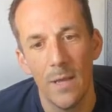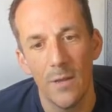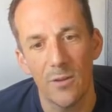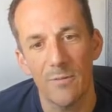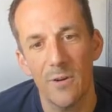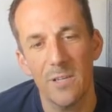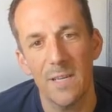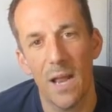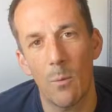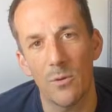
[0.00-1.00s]
So the first
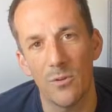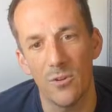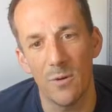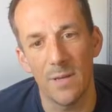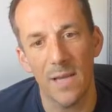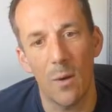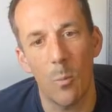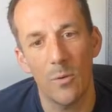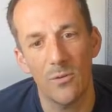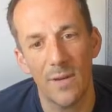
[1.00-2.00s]
thing I want to do is I
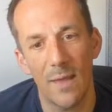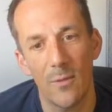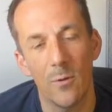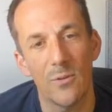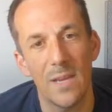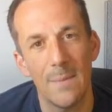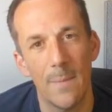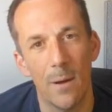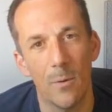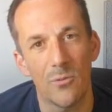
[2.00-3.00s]
want to get those
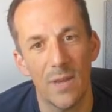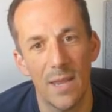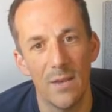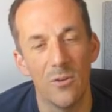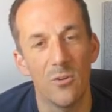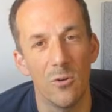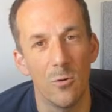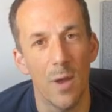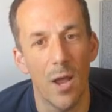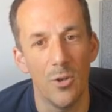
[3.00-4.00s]
emails
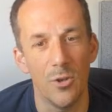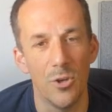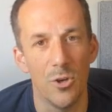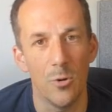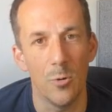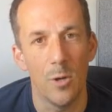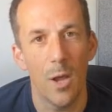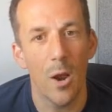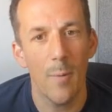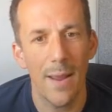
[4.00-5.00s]
into a new
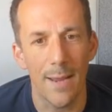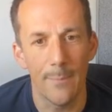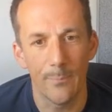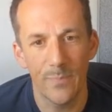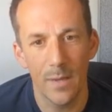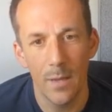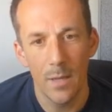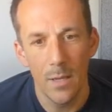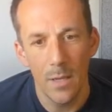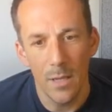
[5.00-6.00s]
array.
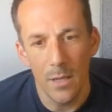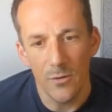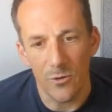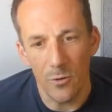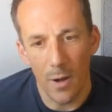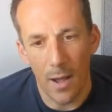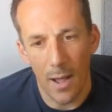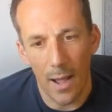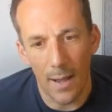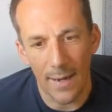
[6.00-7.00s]
So
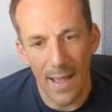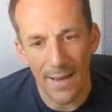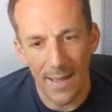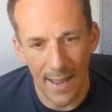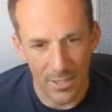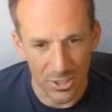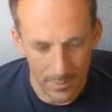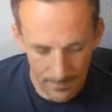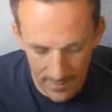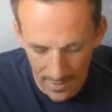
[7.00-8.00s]
I'm going to add an
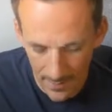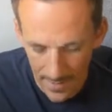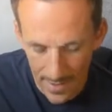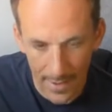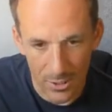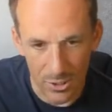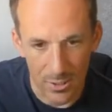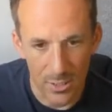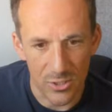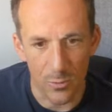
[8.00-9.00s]
action, and that
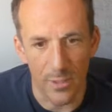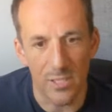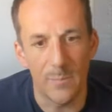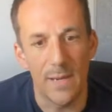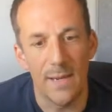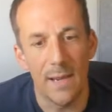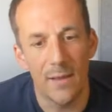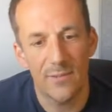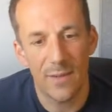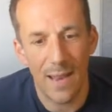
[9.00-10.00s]
action is going to be a
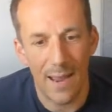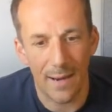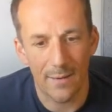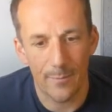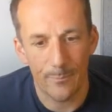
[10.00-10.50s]
select.